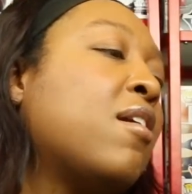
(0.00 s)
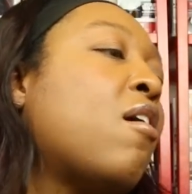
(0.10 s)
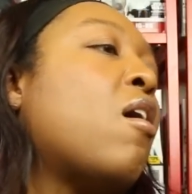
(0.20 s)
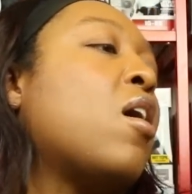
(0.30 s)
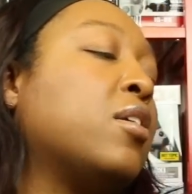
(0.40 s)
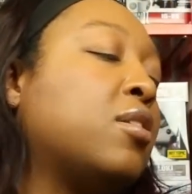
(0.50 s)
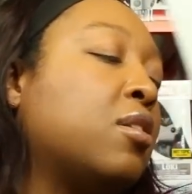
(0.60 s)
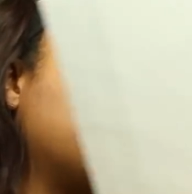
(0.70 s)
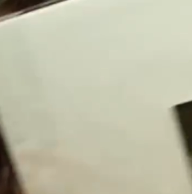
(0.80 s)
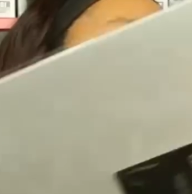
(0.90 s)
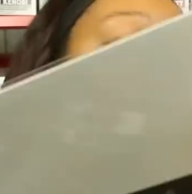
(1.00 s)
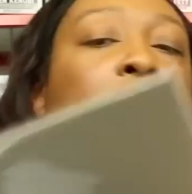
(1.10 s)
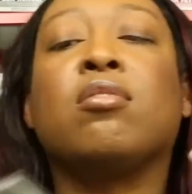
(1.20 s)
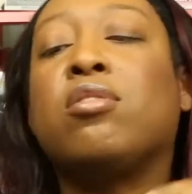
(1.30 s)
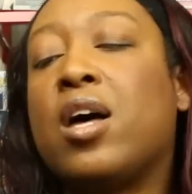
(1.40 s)
awesome.
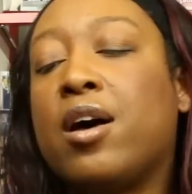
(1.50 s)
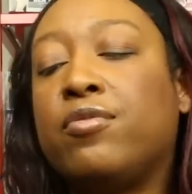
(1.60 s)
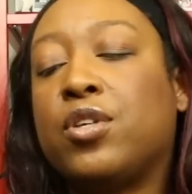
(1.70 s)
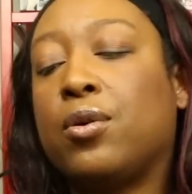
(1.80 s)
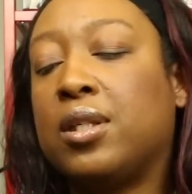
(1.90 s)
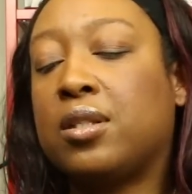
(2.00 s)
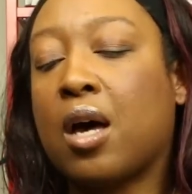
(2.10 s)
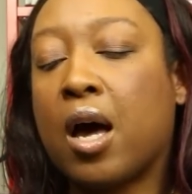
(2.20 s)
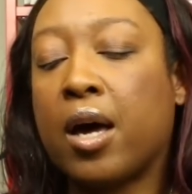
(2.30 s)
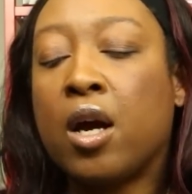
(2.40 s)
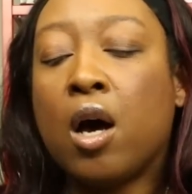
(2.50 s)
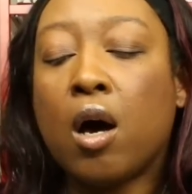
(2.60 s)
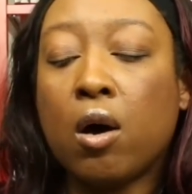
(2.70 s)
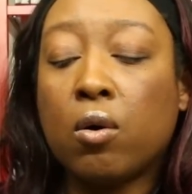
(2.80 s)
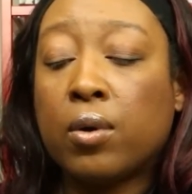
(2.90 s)
Love Tony Todd.
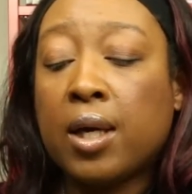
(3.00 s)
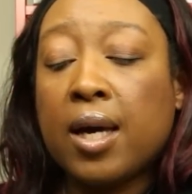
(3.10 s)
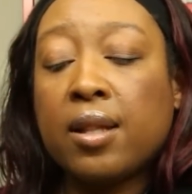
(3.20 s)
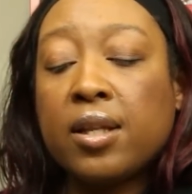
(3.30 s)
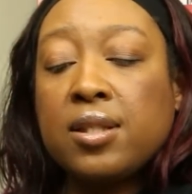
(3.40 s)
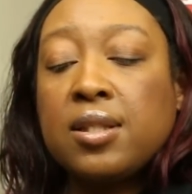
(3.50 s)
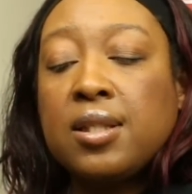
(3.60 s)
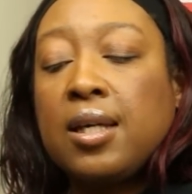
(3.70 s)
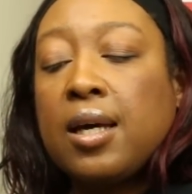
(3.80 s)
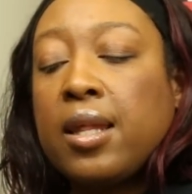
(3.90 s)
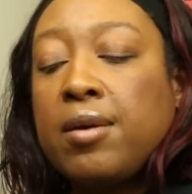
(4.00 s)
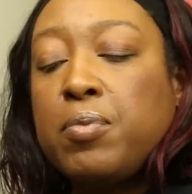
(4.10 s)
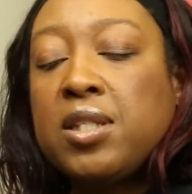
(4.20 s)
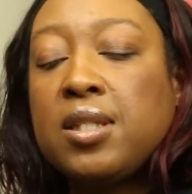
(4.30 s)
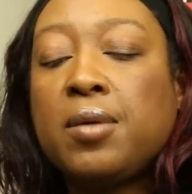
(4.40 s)
Oh, and let
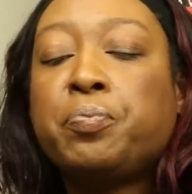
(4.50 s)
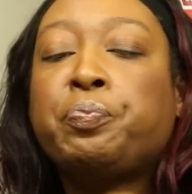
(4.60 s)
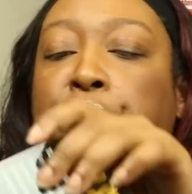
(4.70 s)
me see.